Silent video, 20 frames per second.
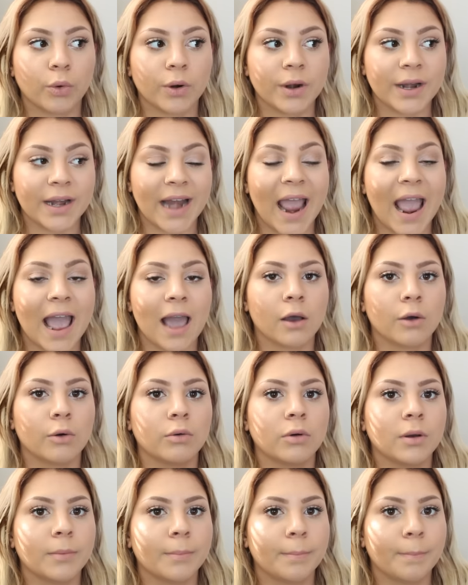were
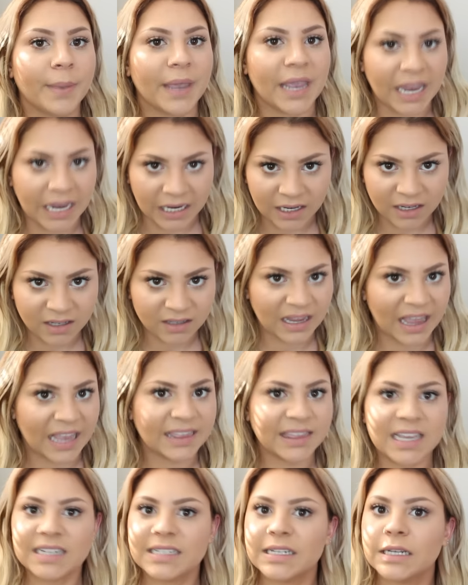now pink.
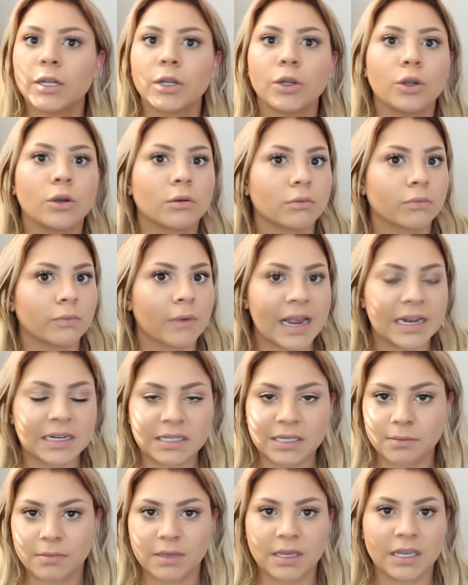Like, they didn't look red
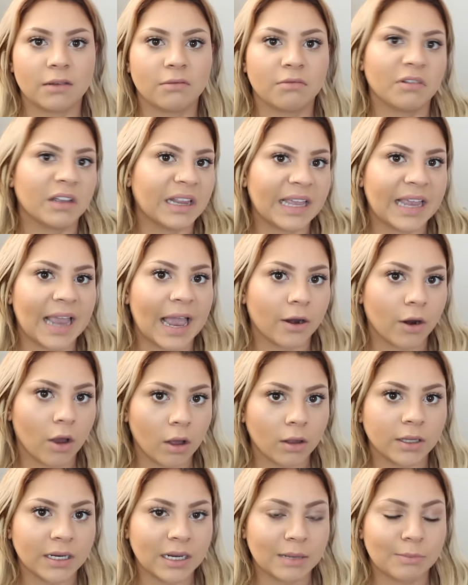to me really at
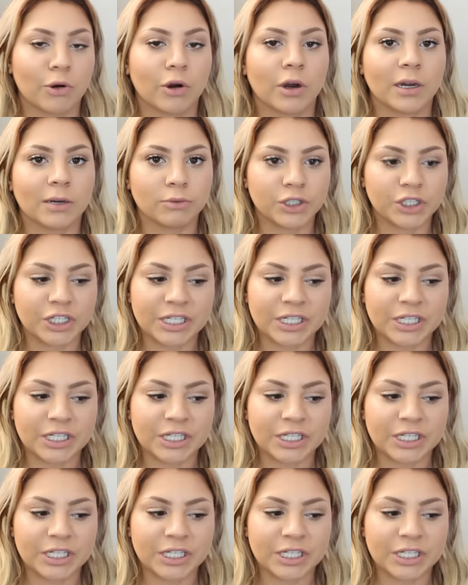all anymore. It was